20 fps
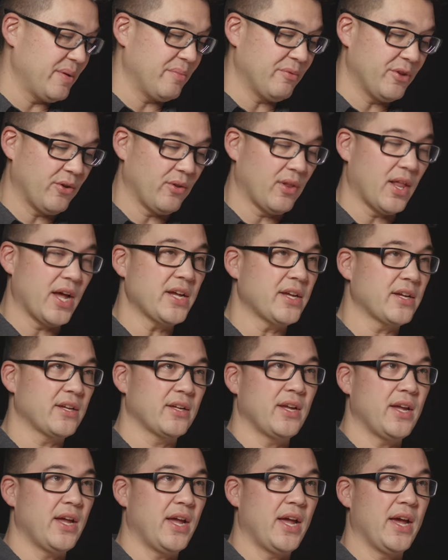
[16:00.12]
people don't like
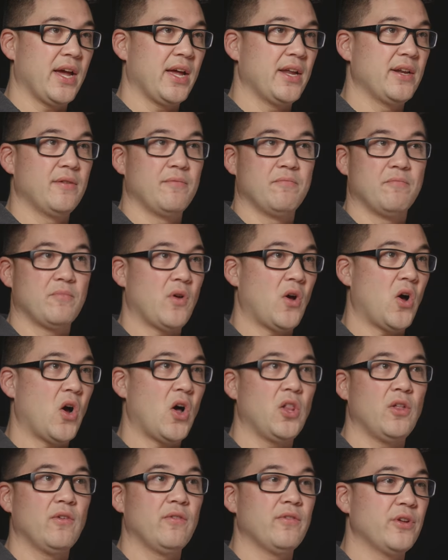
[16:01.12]
and
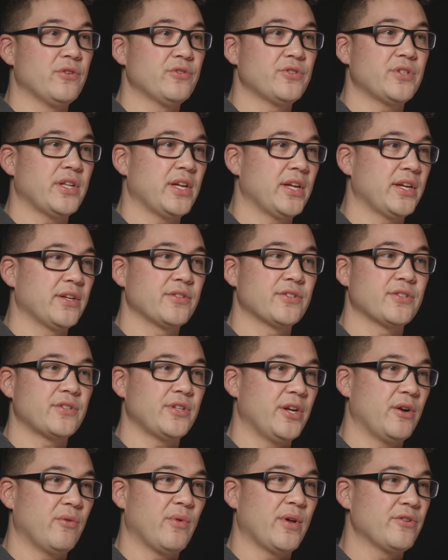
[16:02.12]
all of those things,
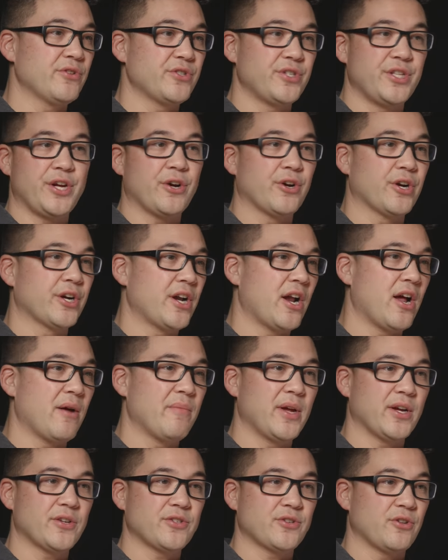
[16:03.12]
you know, whether it's the
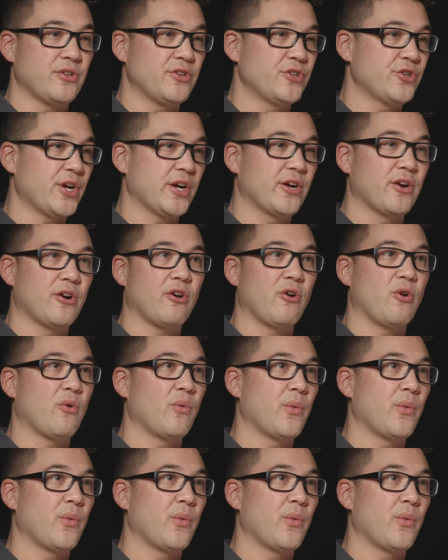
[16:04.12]
ergonomics or the trigger or